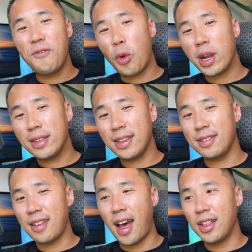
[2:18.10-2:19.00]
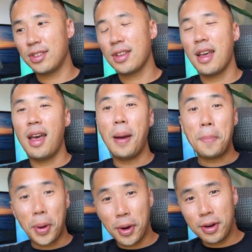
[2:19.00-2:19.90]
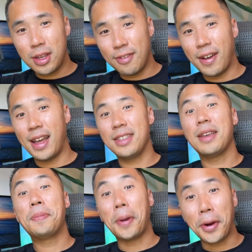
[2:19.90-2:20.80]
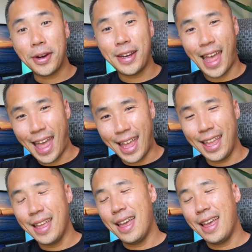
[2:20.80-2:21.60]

$46 per device per day.